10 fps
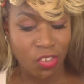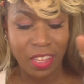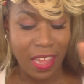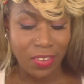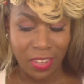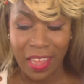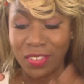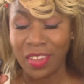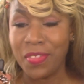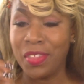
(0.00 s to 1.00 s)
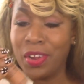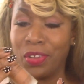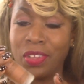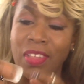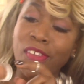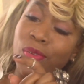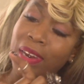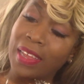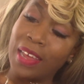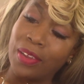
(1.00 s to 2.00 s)
she can't get in there. That's
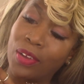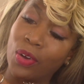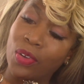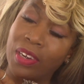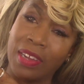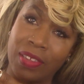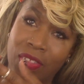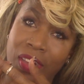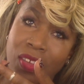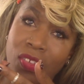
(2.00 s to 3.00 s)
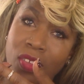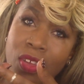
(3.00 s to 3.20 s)
why I got it coded like this.